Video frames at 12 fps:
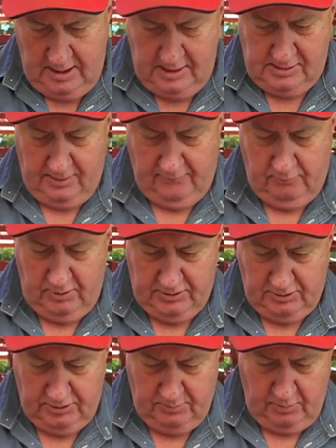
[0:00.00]
so I've always
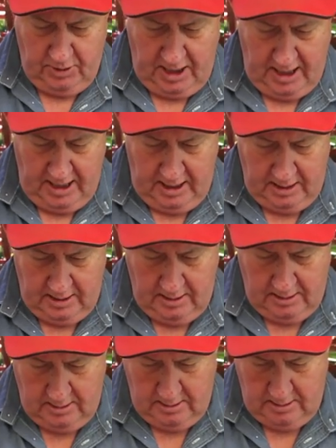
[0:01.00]
got them on hand.
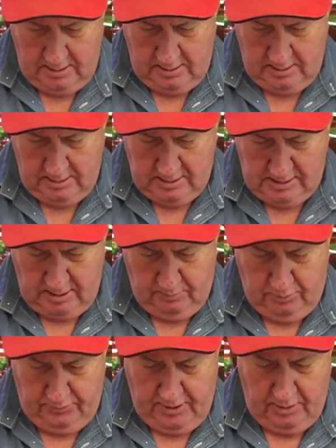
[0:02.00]
So
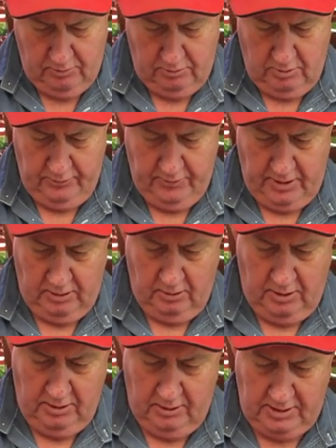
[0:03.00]
put that hook on the
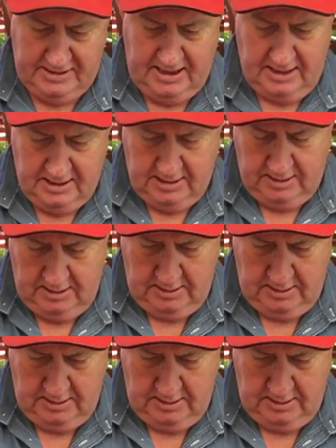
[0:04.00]
line like such.